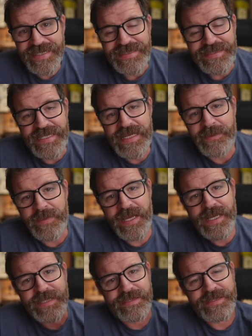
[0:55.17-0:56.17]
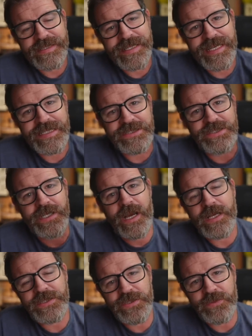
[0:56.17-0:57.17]
Like DMS, like
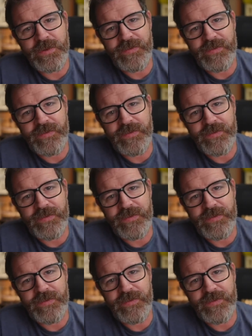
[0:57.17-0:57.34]
Joshua